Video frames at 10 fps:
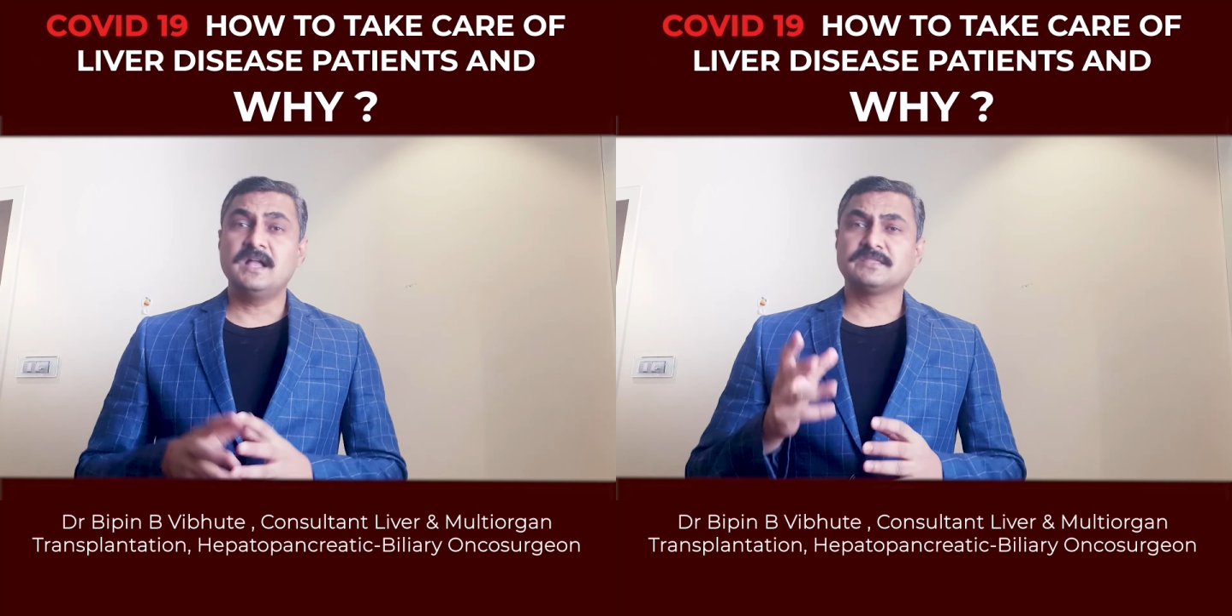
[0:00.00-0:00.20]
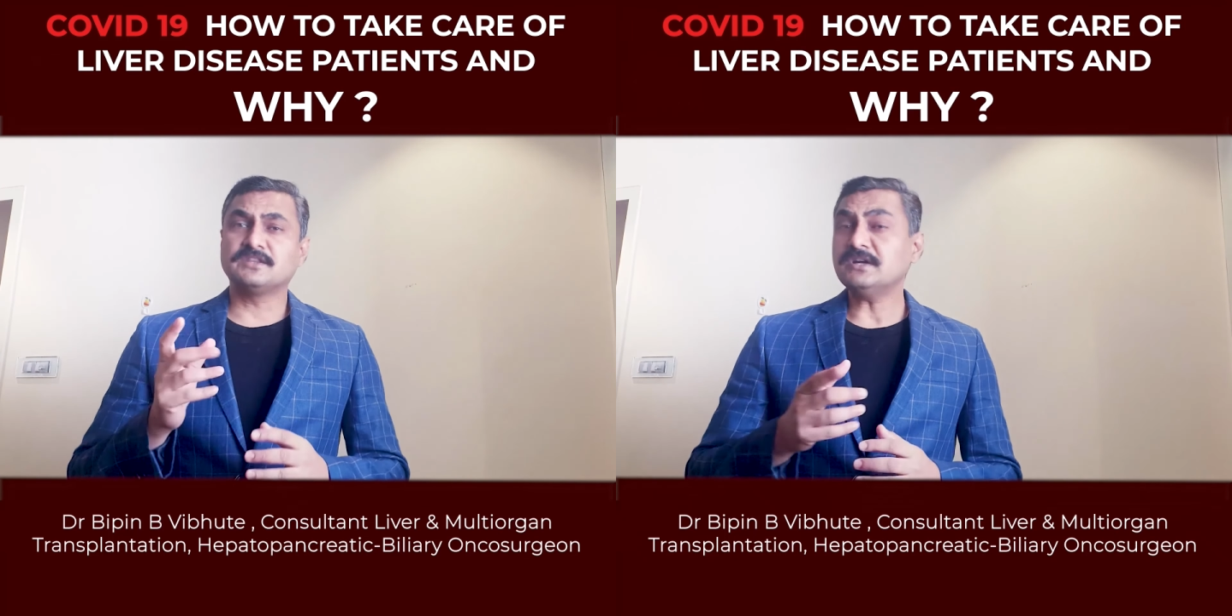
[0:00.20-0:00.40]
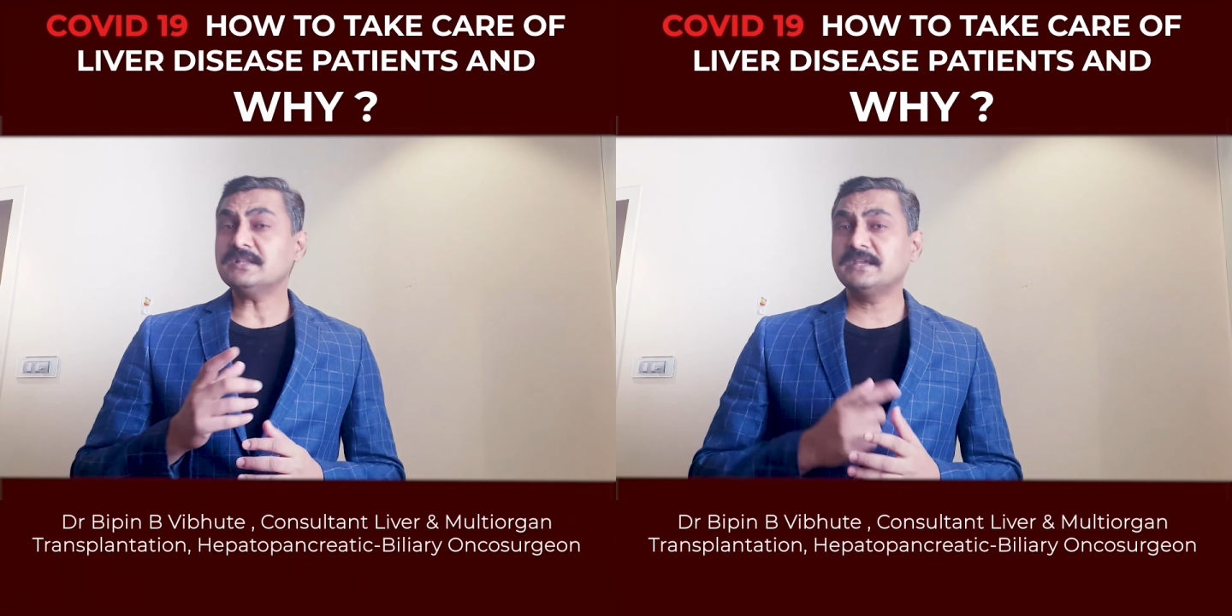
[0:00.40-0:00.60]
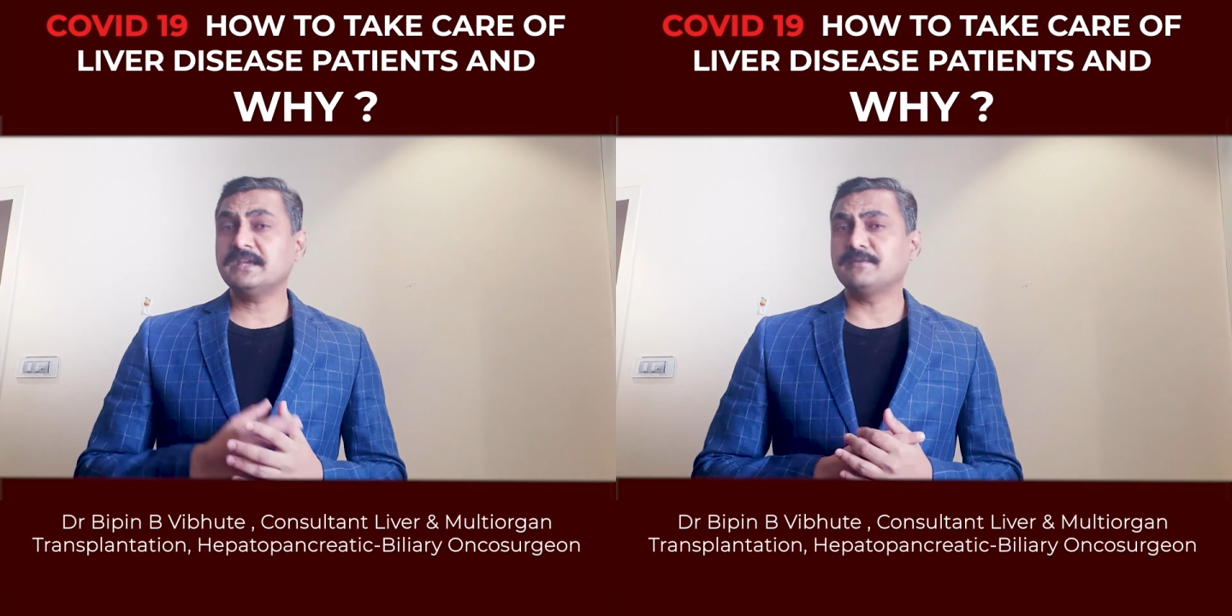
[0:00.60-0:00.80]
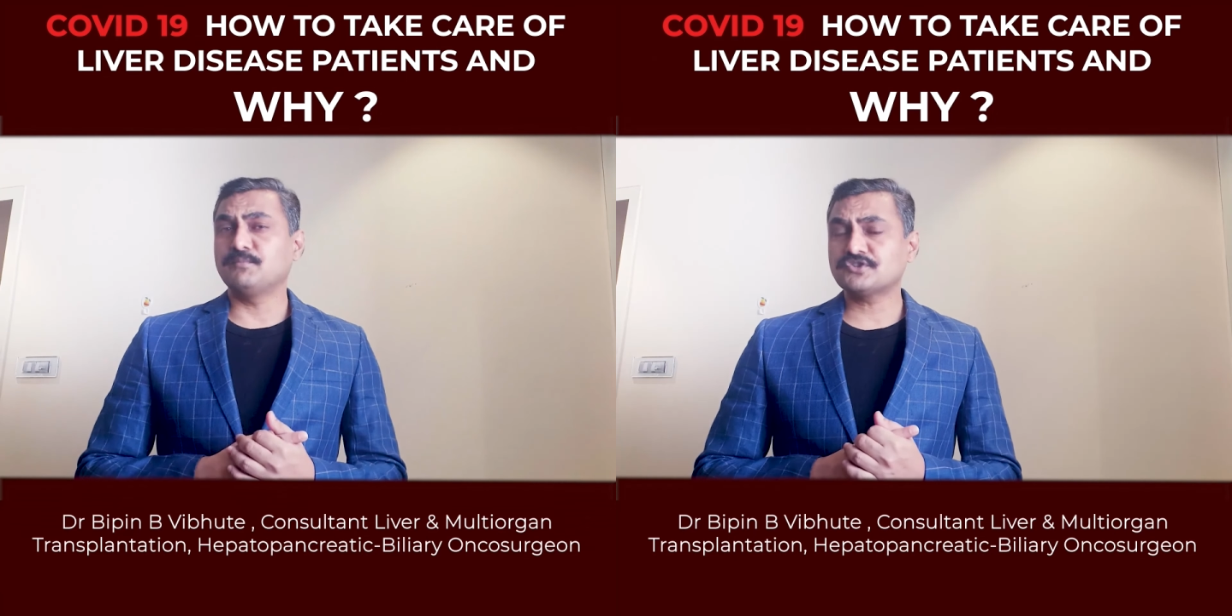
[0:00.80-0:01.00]
Third thing
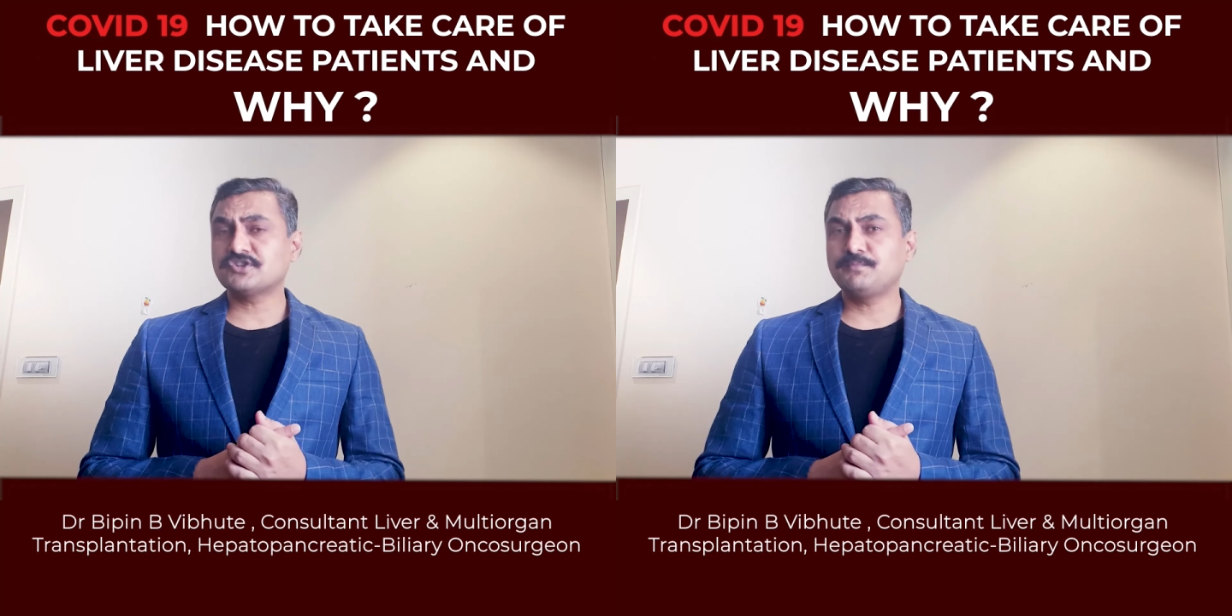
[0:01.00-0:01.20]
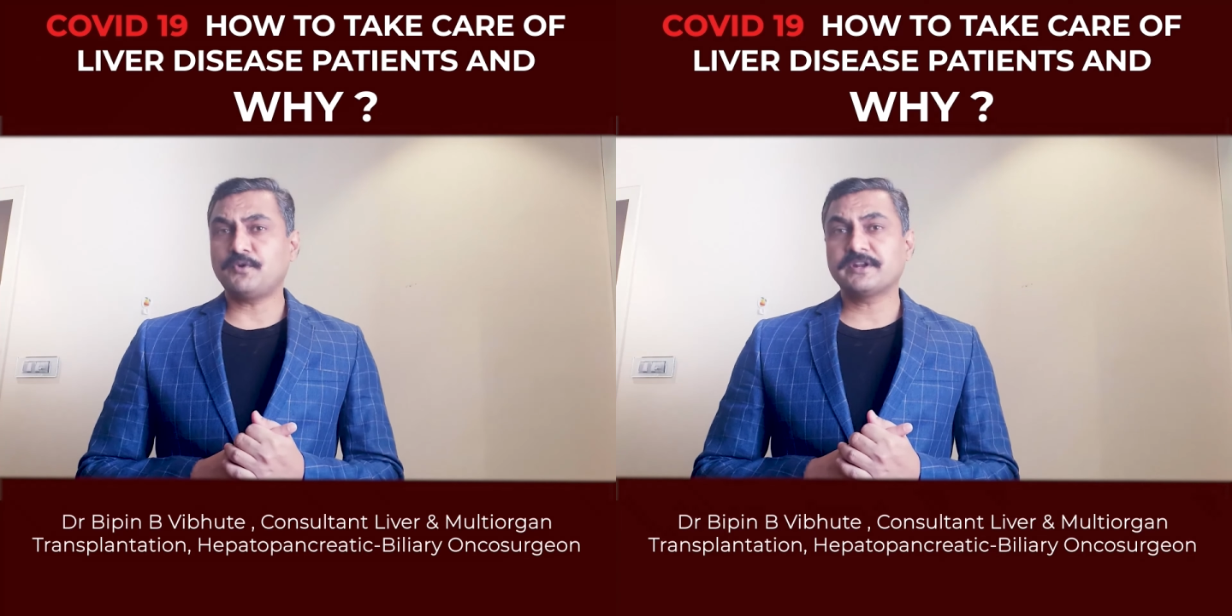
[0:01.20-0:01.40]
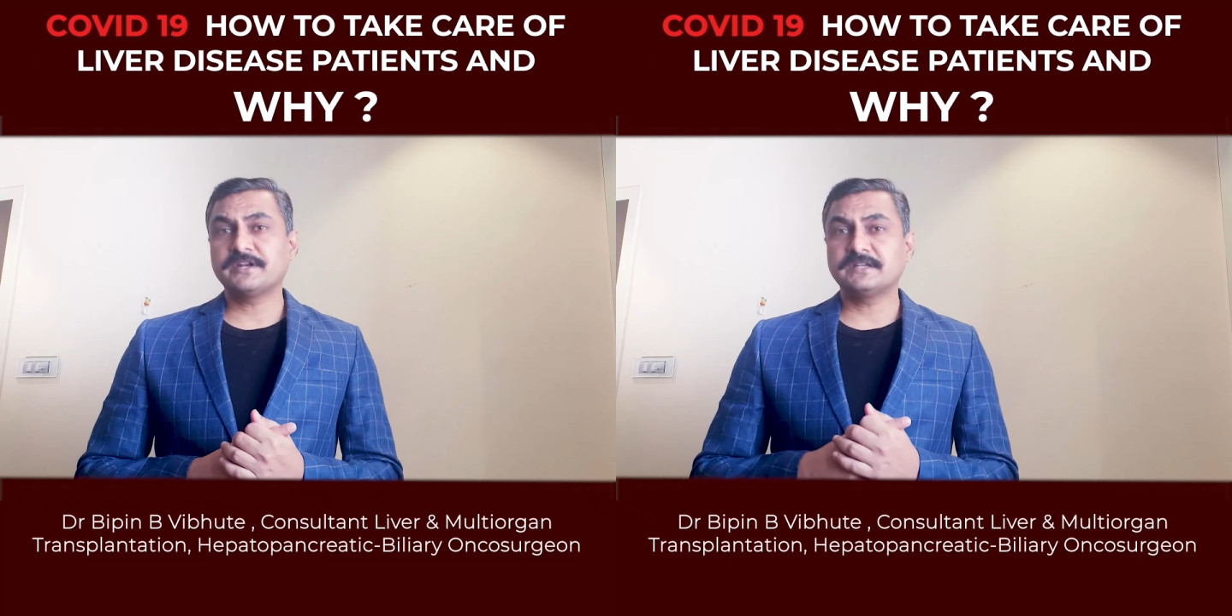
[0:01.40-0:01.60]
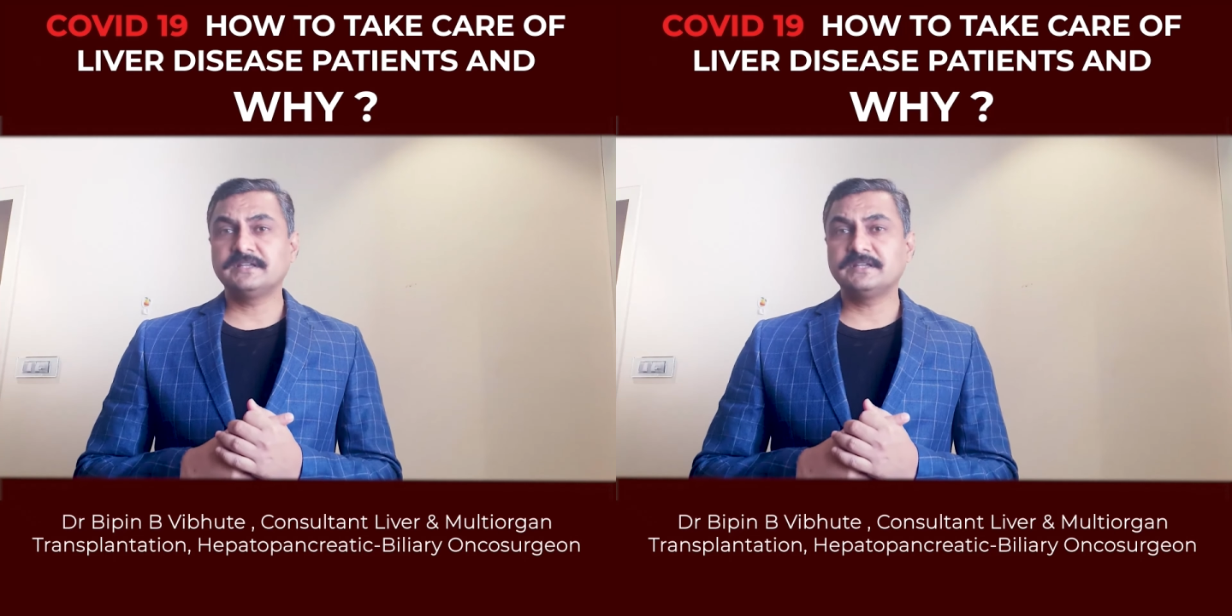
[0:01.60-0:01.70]
and most important